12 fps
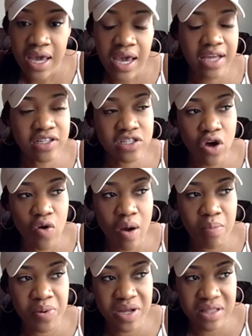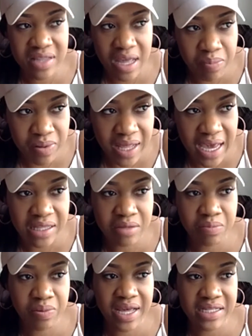And so I'm putting that plan in
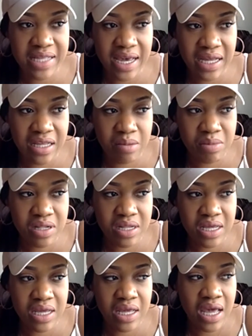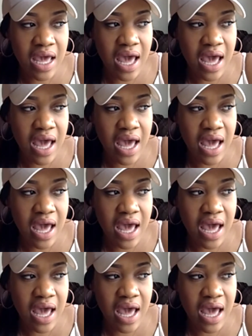place academically.